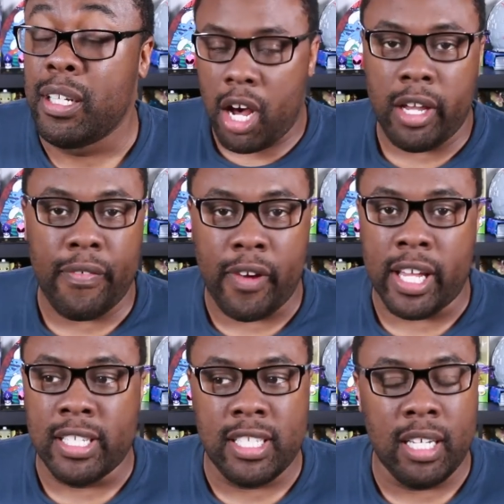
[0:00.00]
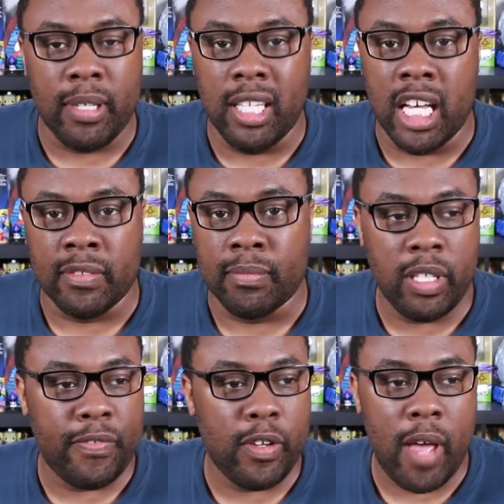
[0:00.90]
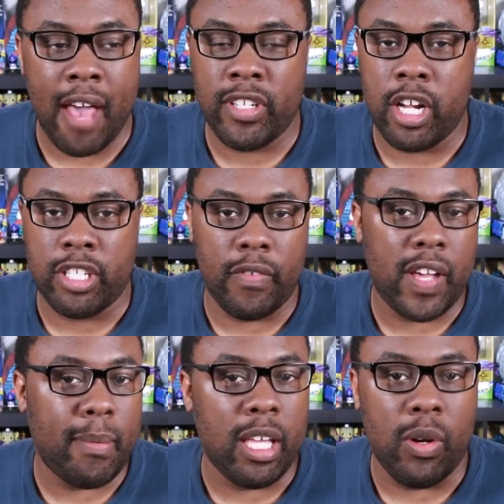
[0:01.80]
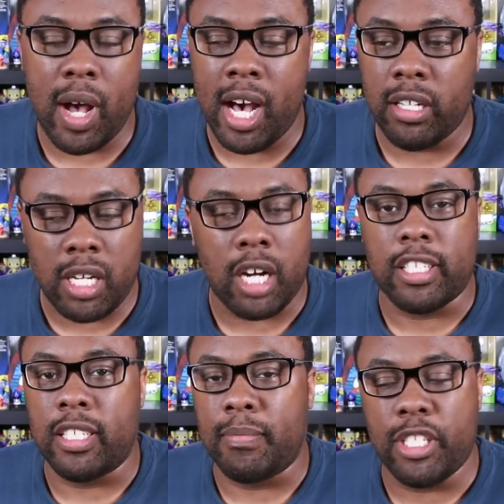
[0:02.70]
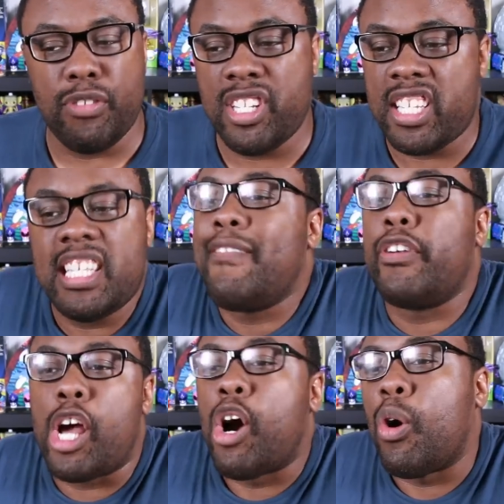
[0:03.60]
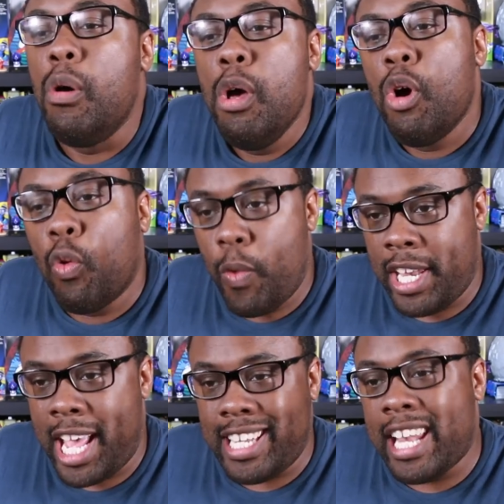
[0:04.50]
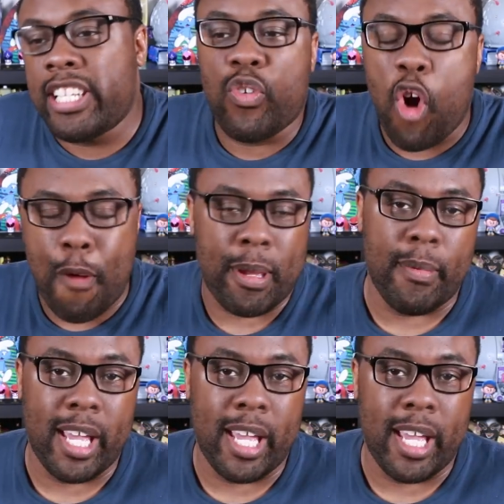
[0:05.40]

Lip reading: Call your friend and tell them you love them. If you haven't talked to your family in a while, talk to them, because you just never know when a dinosaur army